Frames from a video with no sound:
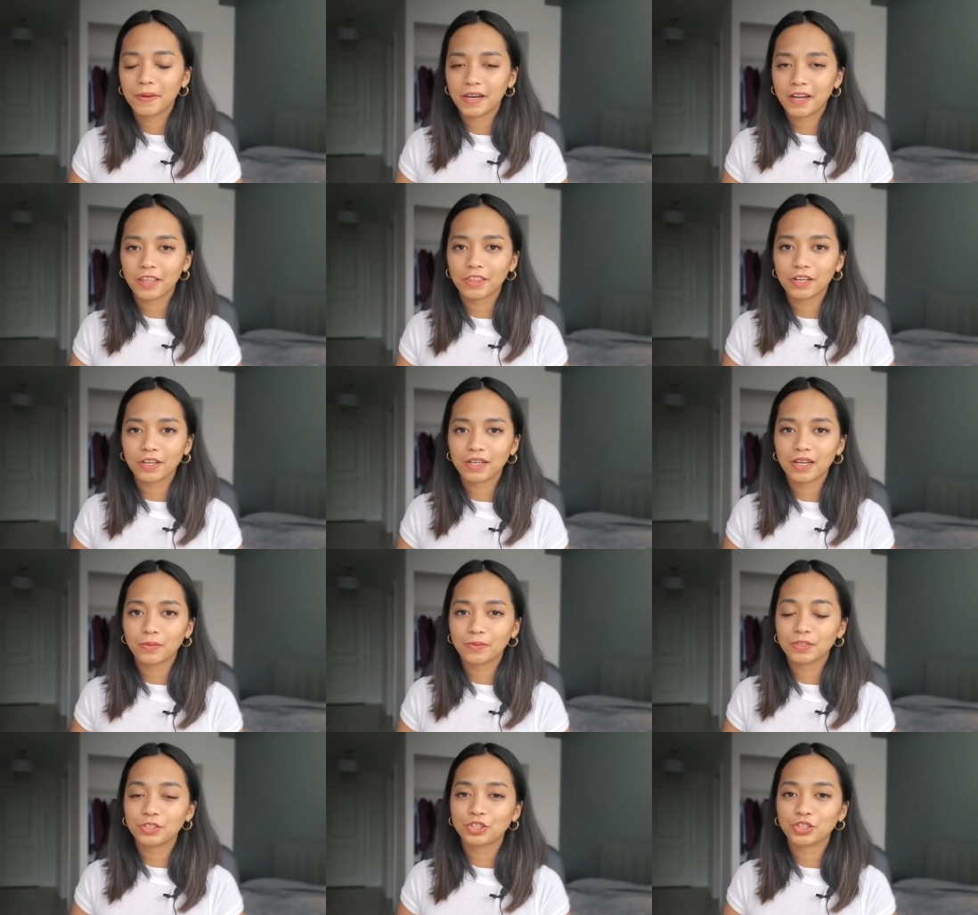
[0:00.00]
but I
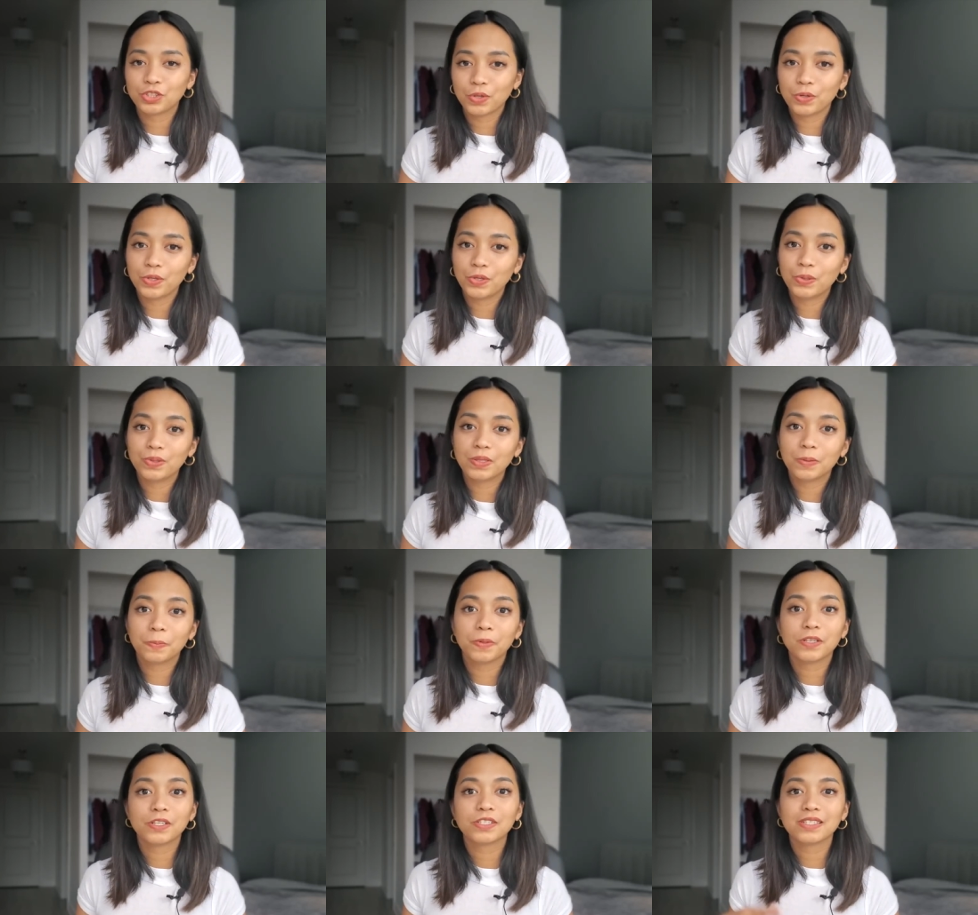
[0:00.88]
thought I would show you
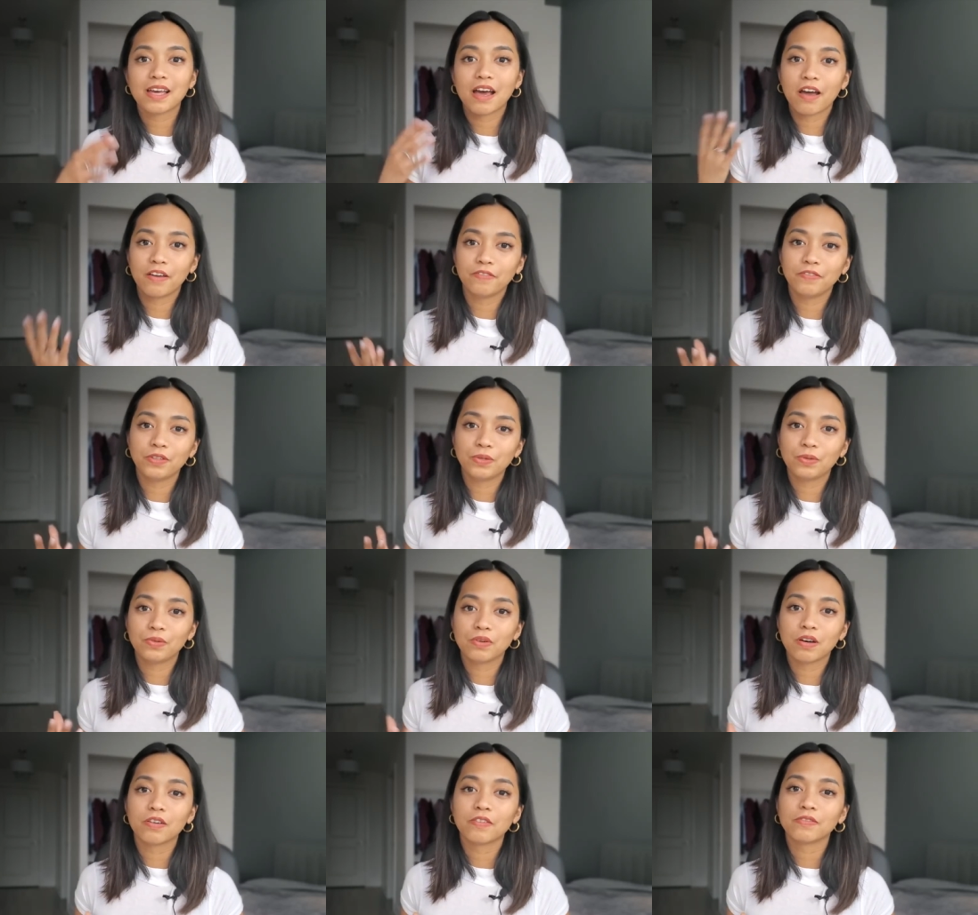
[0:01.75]
the bird's eye
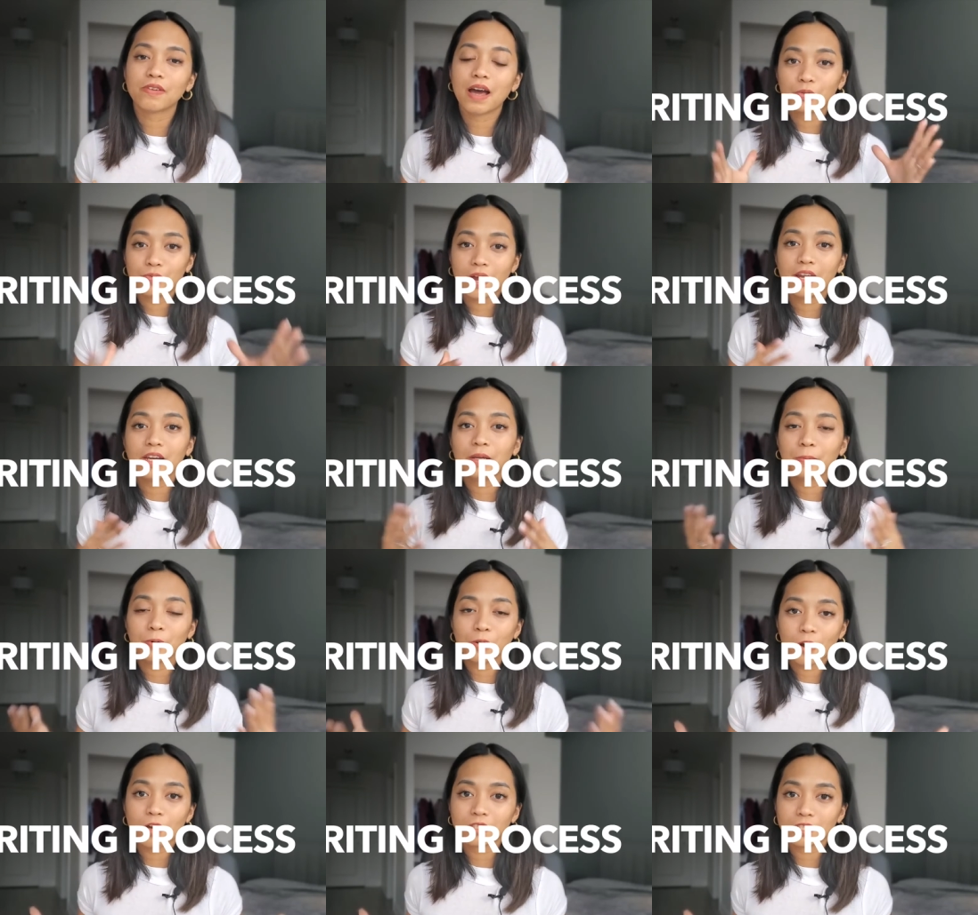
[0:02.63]
view of the
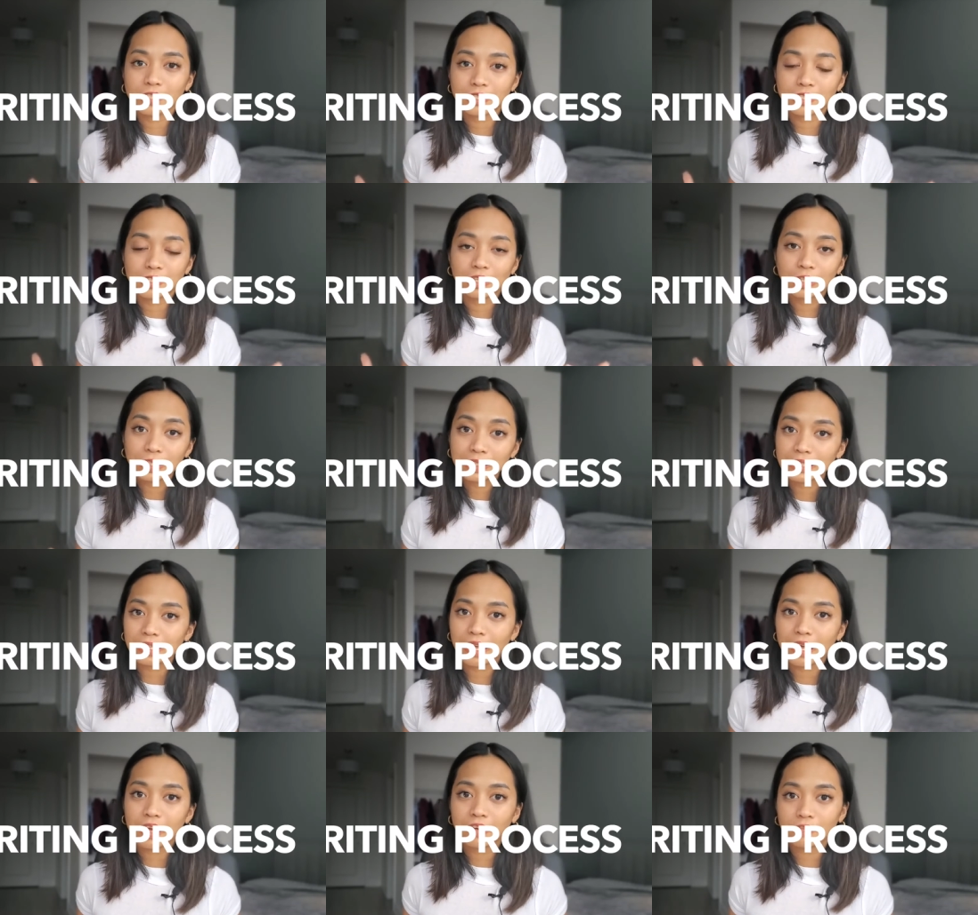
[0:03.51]
writing process
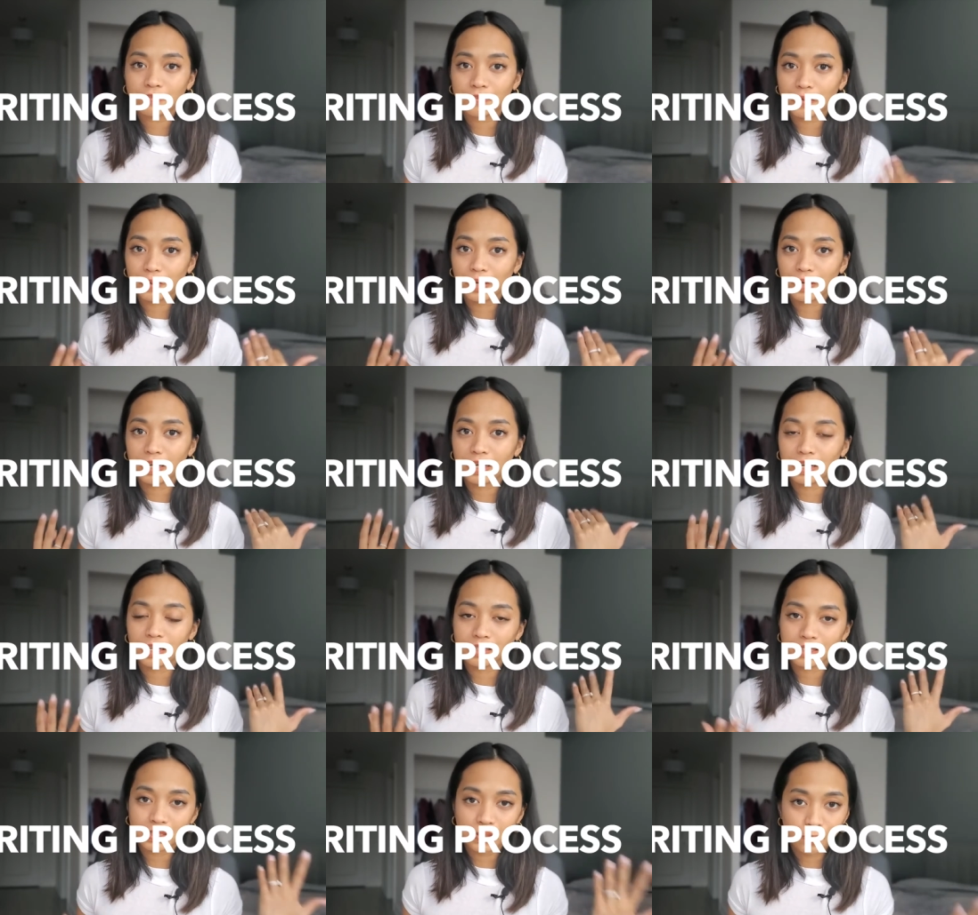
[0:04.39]
looks like
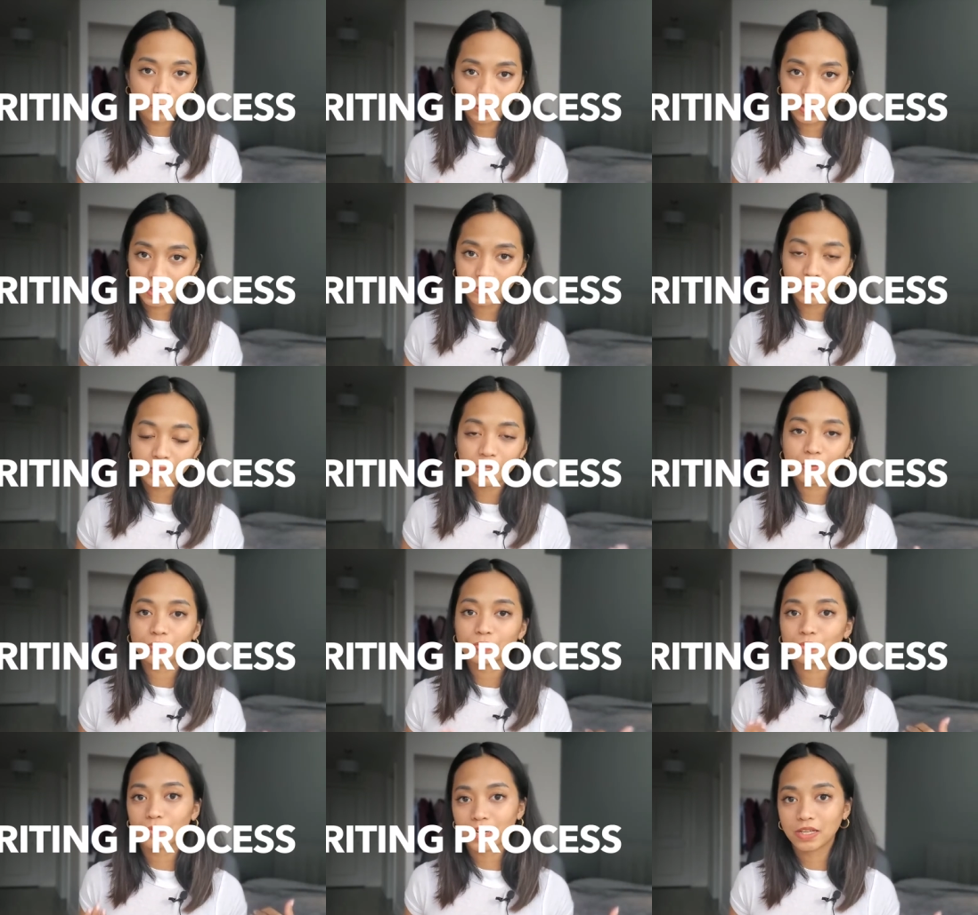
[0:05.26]
for someone like
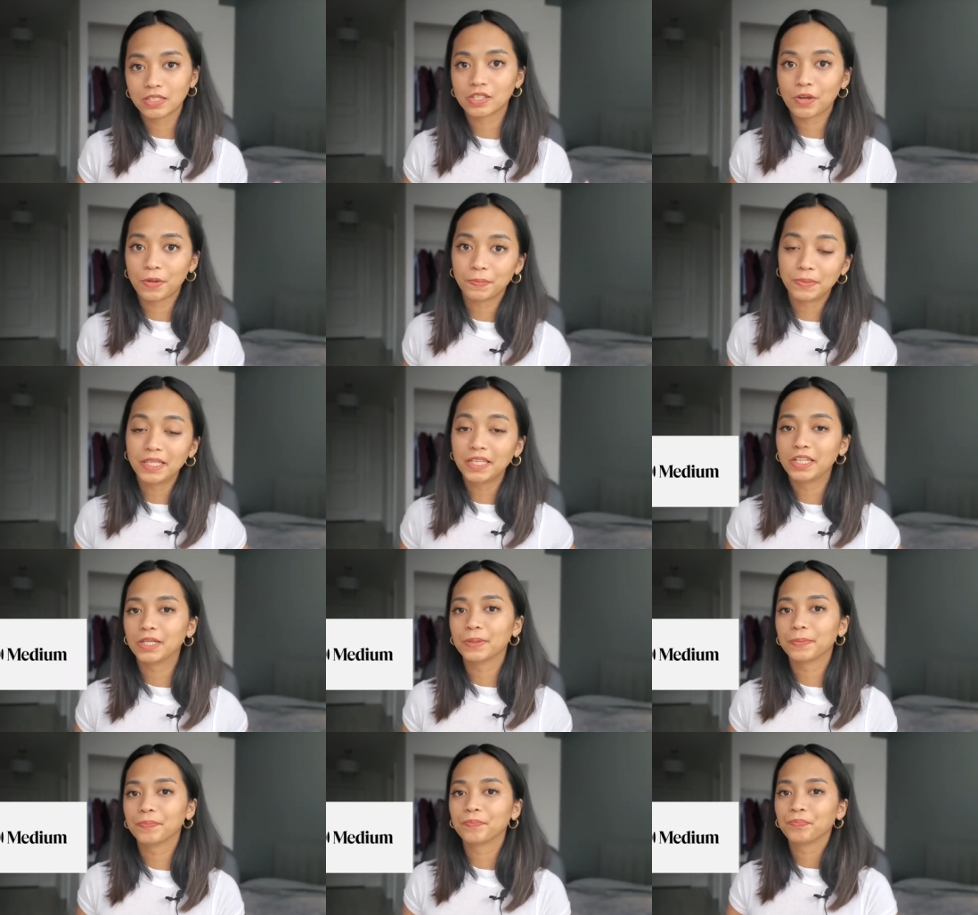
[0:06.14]
me who writes on
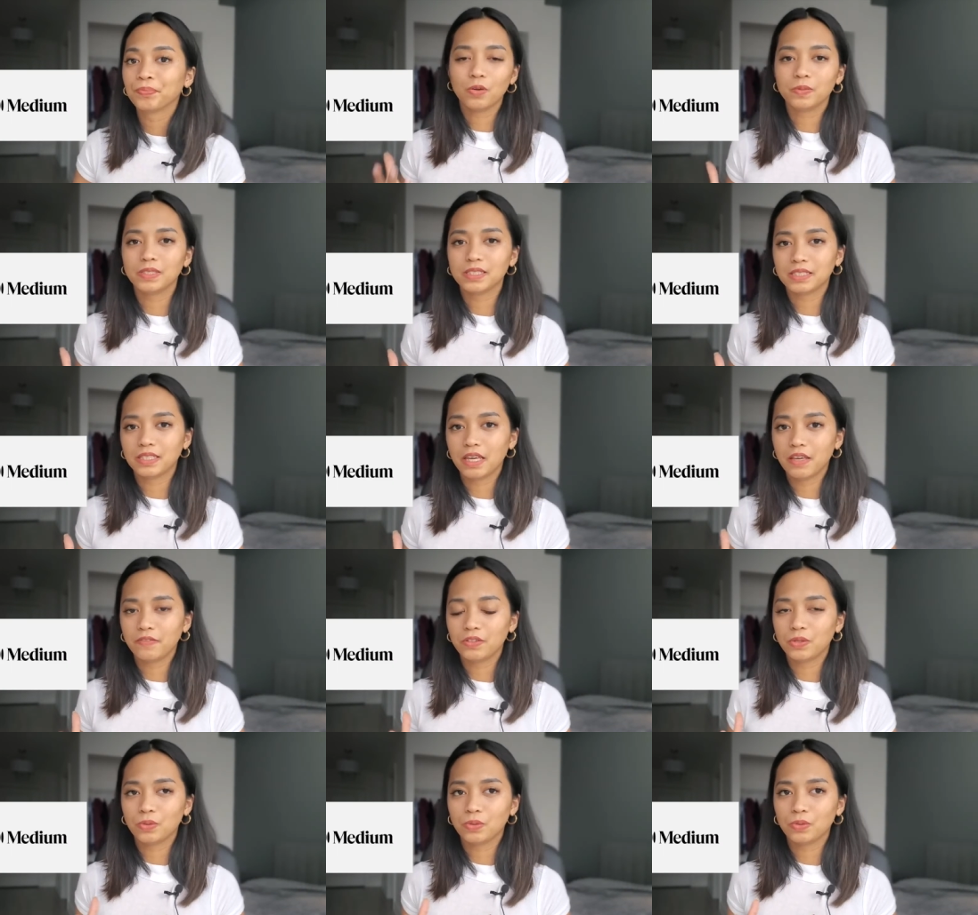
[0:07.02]
Medium. I hope this
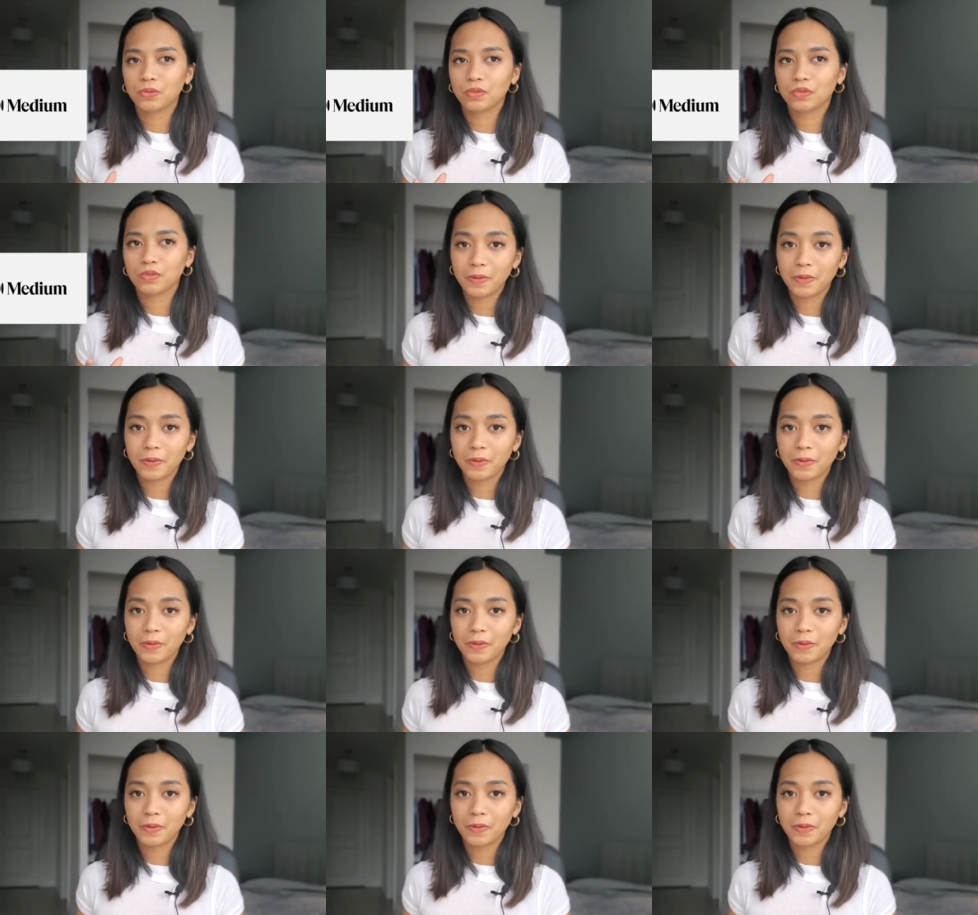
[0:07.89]
gave you